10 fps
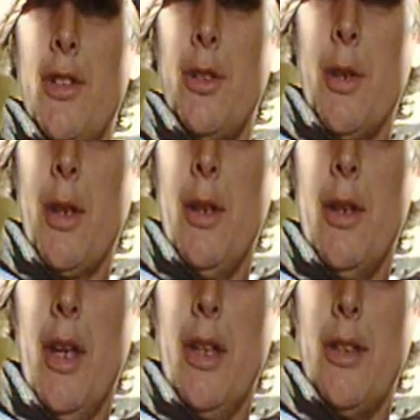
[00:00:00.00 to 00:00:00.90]
as
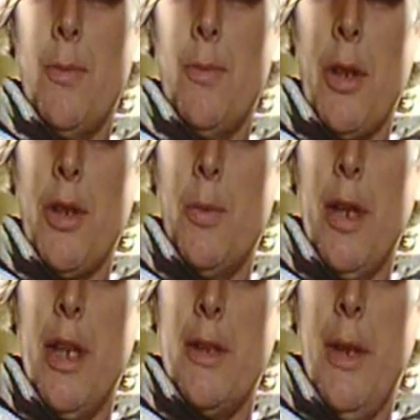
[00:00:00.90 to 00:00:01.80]
possible
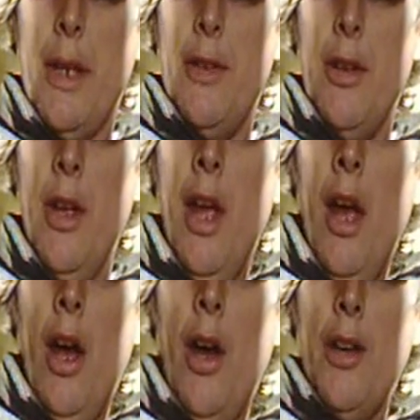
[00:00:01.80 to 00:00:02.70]
gets made to the
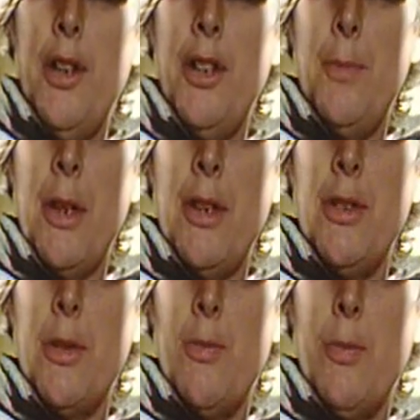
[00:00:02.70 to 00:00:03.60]
highest,
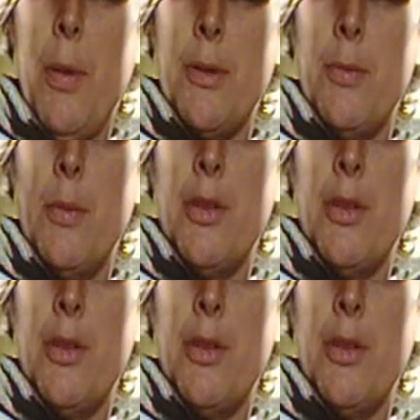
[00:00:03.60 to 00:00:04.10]
best possible